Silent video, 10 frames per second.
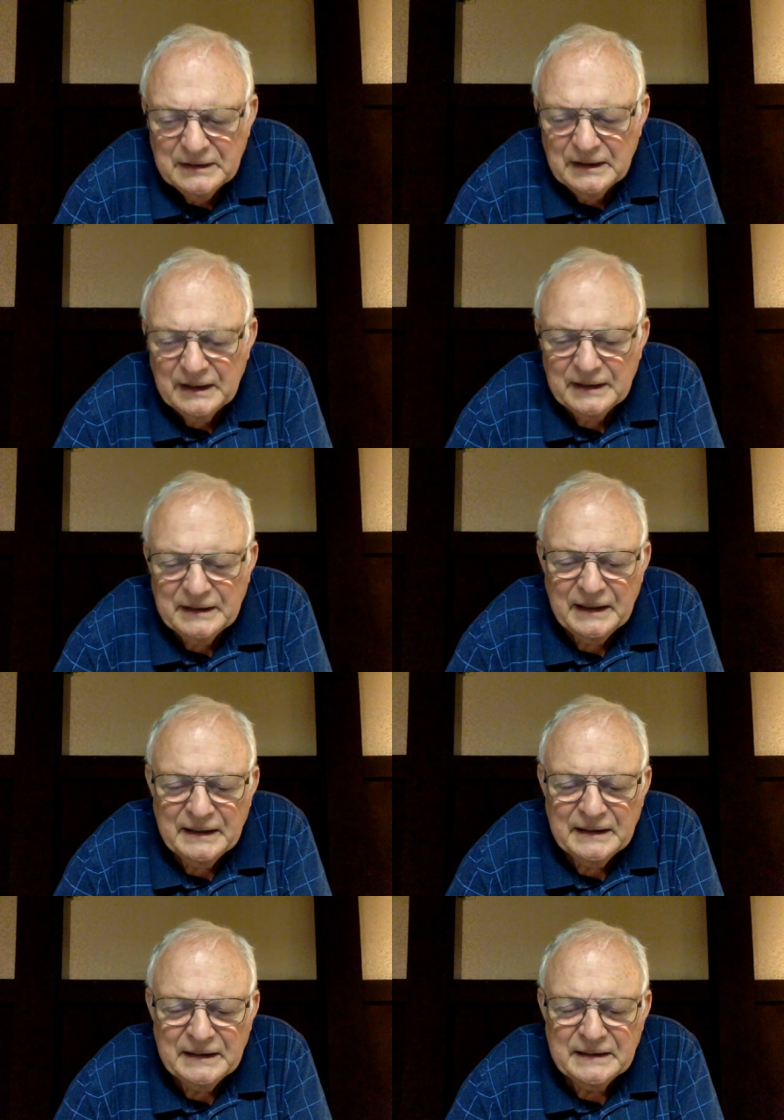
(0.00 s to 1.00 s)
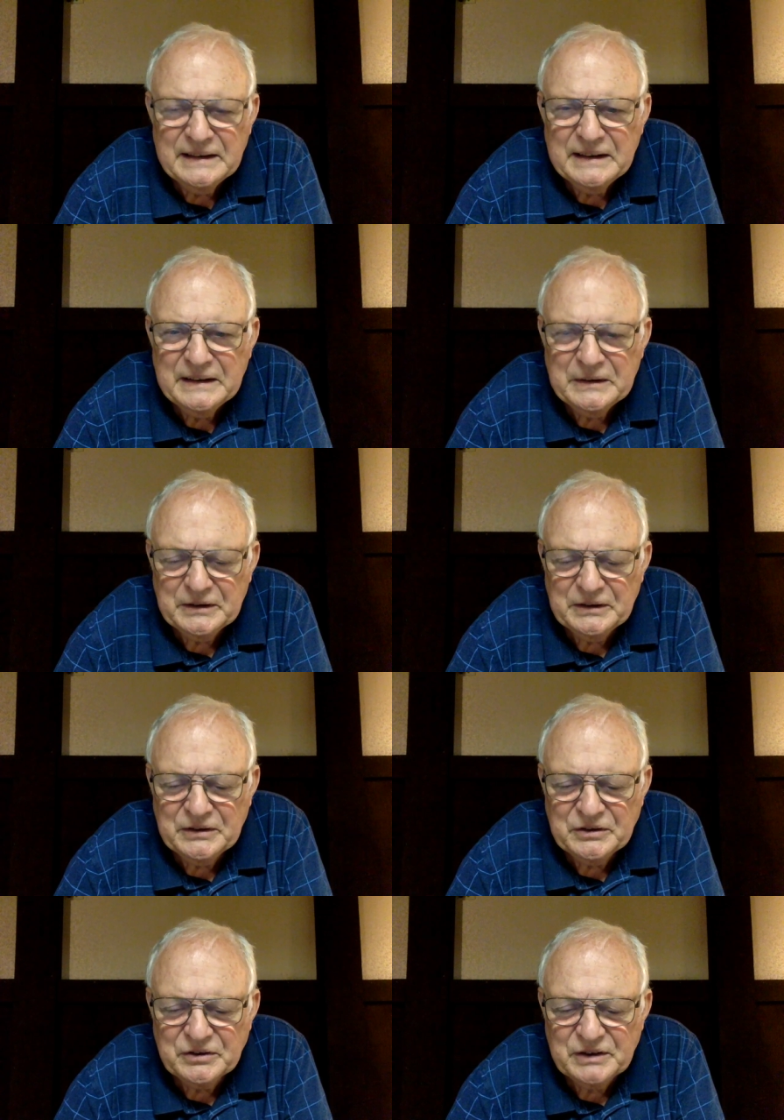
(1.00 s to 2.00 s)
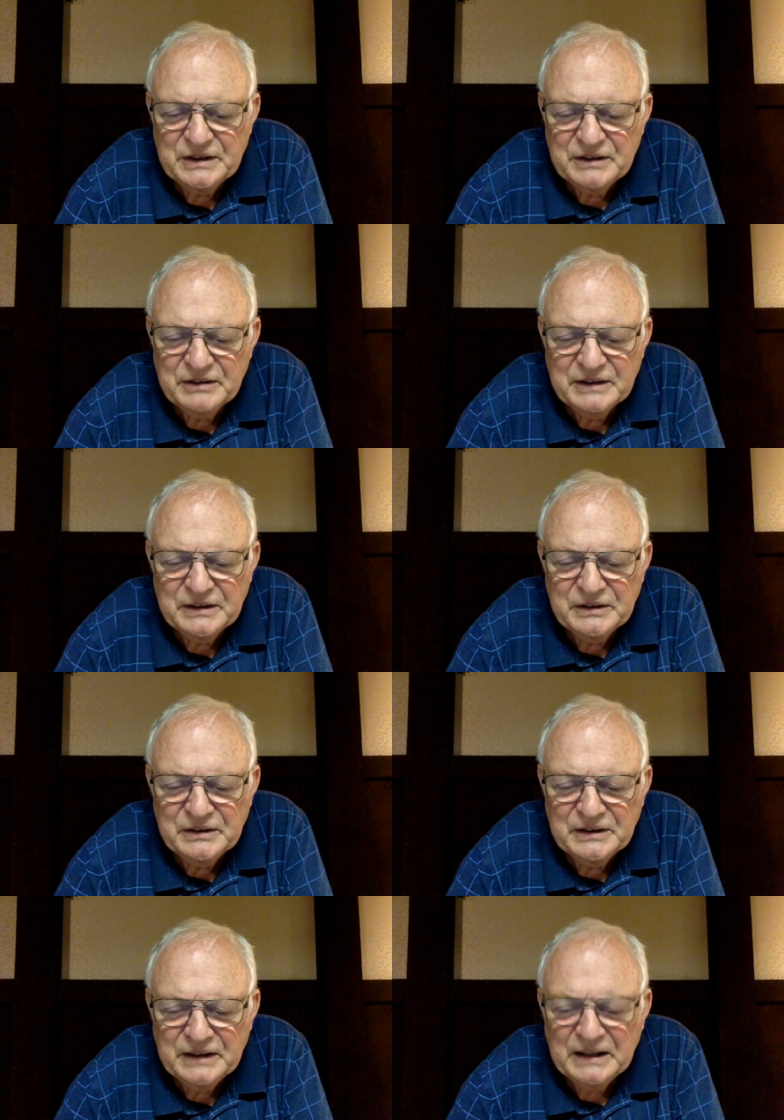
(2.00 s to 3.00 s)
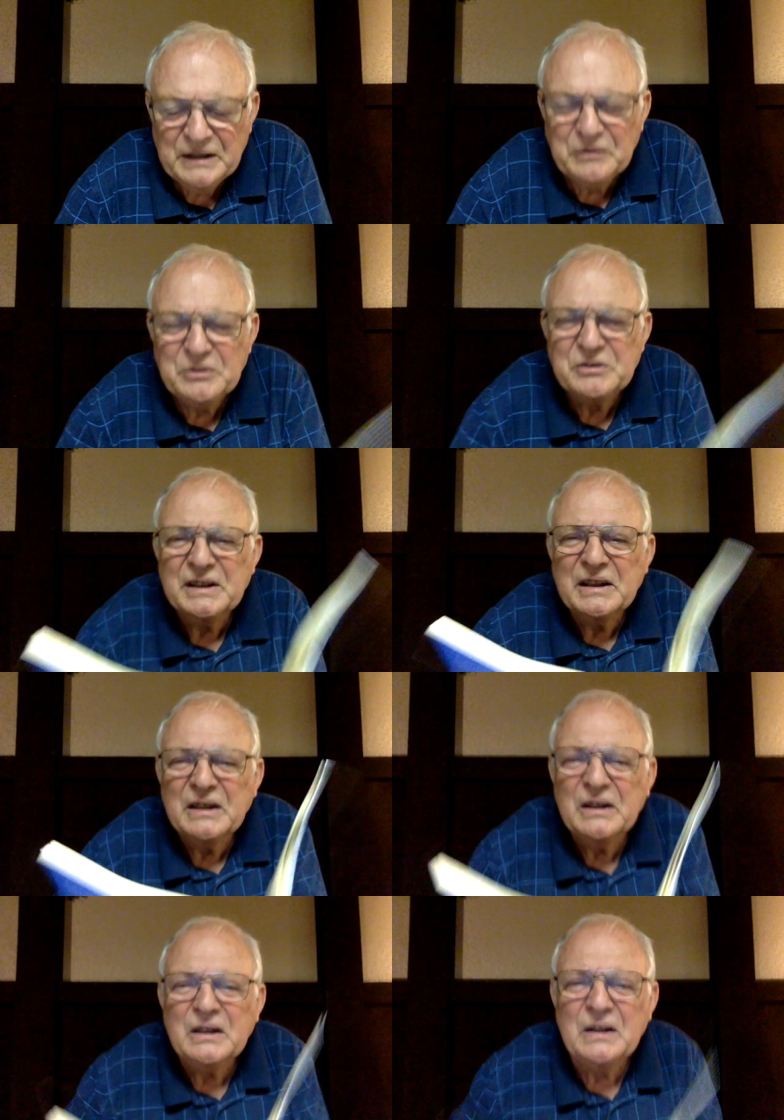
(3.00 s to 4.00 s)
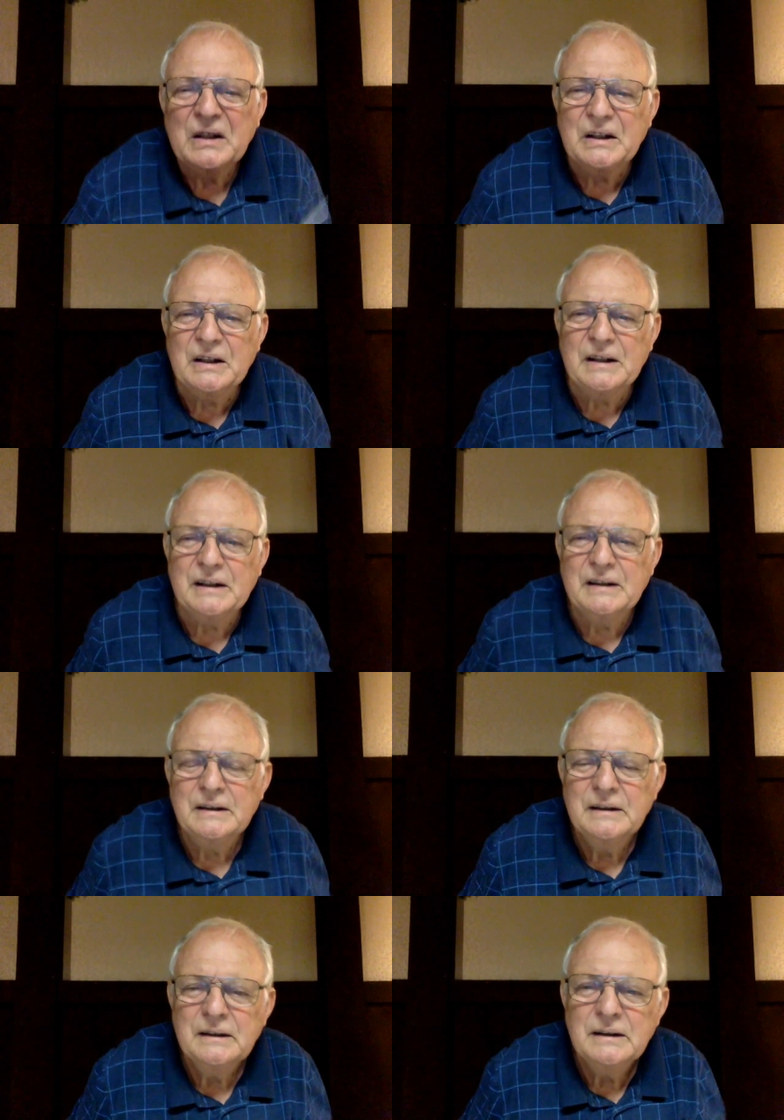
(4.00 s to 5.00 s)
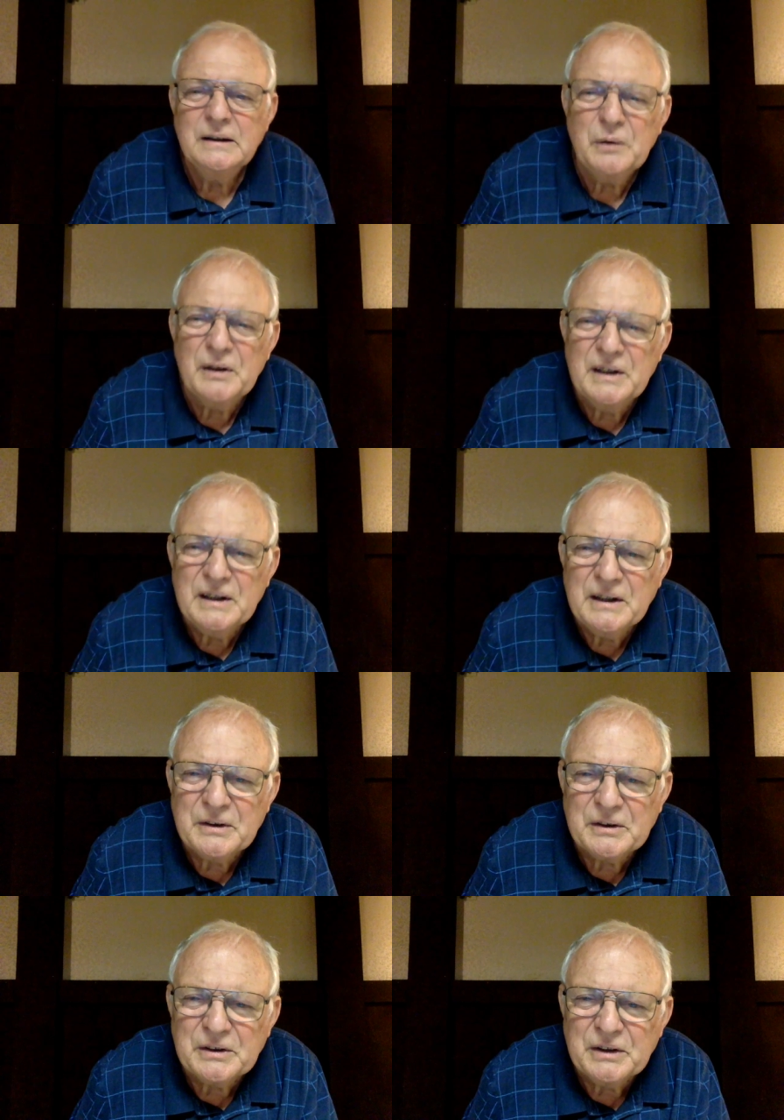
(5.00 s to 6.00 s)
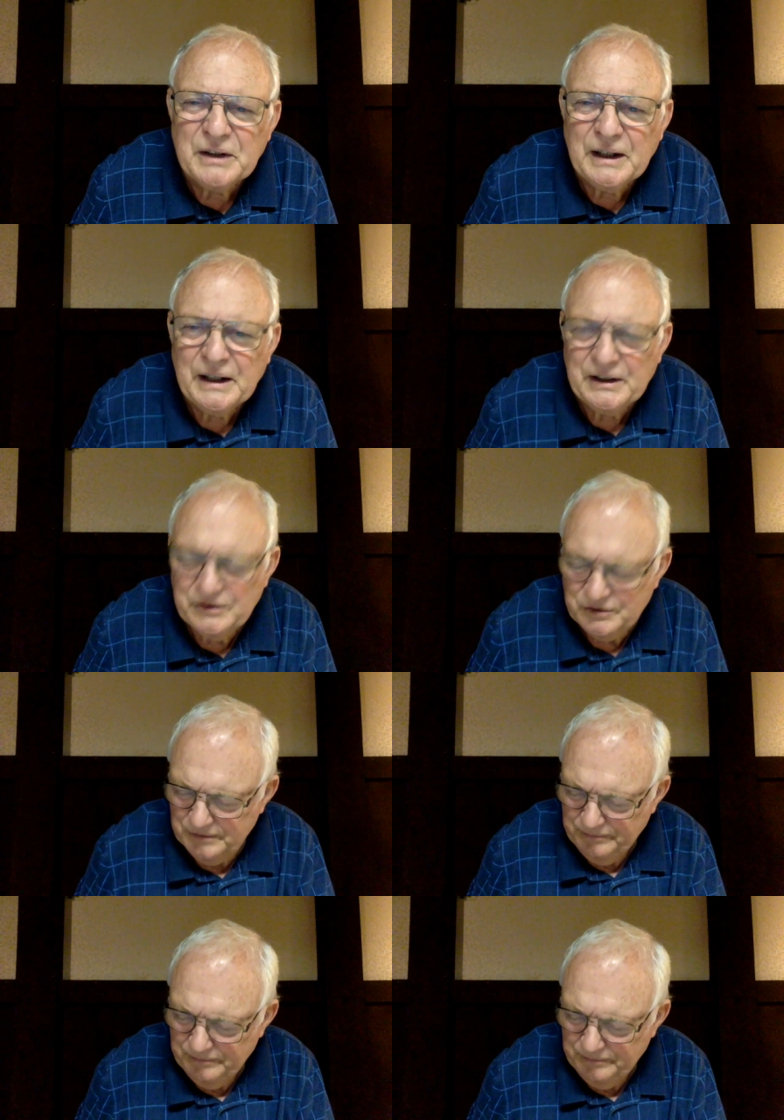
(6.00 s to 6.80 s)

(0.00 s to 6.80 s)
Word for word: I cannot now conceive. I do not always get along with the other gods.